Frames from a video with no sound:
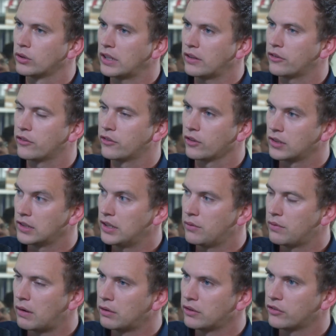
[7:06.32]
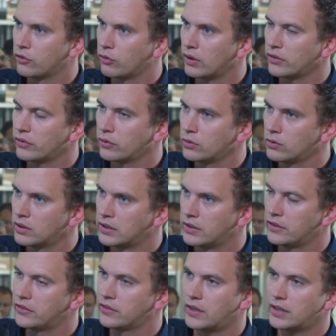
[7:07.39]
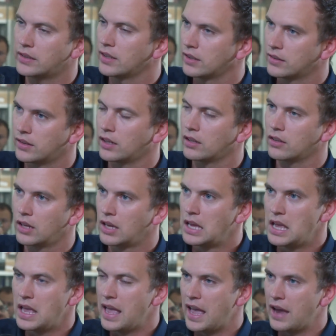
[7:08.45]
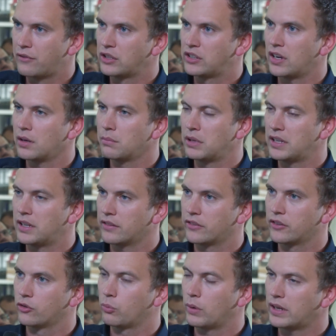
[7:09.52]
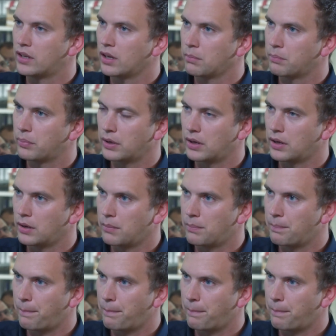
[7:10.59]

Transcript: that's certainly very stressful and he said that, that every time he gets his wake-up uh,